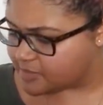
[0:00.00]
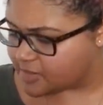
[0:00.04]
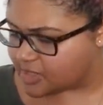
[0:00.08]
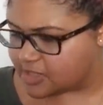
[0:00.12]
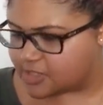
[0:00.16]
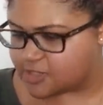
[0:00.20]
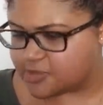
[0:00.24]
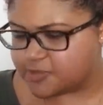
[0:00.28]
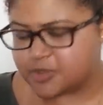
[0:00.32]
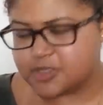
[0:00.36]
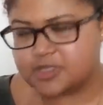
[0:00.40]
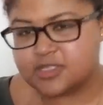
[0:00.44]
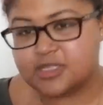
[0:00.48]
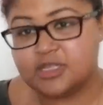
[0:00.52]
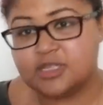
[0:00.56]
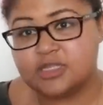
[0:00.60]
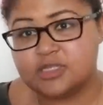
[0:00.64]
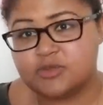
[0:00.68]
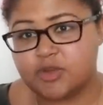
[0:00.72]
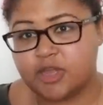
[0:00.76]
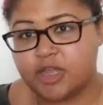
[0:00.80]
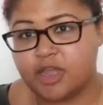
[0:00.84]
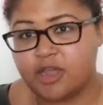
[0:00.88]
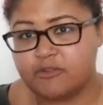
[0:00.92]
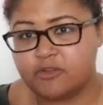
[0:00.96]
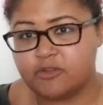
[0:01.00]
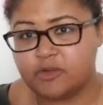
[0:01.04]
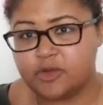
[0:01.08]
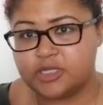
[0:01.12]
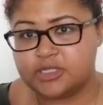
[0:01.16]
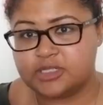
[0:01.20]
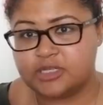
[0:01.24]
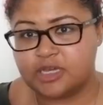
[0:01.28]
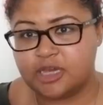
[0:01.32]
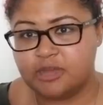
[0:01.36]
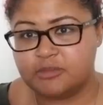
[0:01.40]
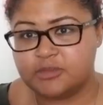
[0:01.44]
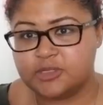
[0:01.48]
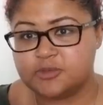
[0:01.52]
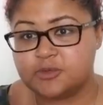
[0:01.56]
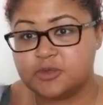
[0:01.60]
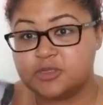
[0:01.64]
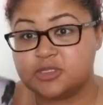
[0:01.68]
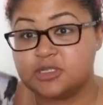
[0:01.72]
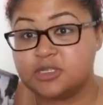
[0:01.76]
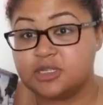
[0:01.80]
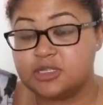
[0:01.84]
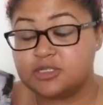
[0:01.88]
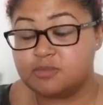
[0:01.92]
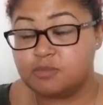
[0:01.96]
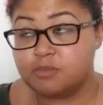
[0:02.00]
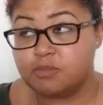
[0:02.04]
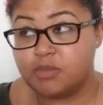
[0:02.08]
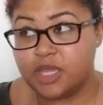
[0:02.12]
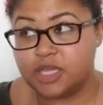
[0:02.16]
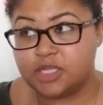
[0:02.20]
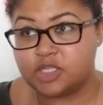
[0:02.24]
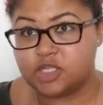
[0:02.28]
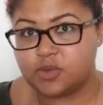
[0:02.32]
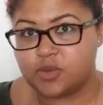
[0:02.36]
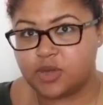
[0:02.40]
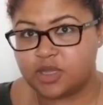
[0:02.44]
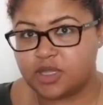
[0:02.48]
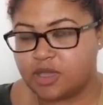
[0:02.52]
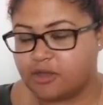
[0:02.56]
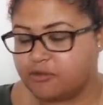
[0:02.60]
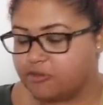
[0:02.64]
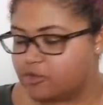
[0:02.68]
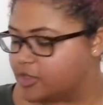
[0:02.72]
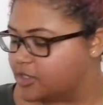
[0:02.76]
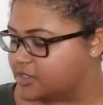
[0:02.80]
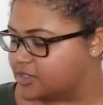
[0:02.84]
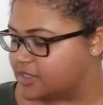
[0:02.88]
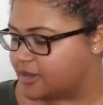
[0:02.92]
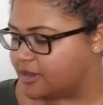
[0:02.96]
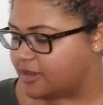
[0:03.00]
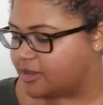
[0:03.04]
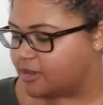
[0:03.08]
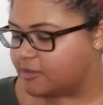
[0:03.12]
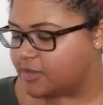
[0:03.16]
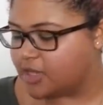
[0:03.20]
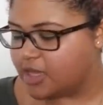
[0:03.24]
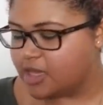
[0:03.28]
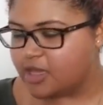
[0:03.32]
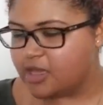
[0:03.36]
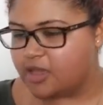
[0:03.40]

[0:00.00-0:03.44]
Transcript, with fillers: This person needs recovery time. This person needs major recovery time.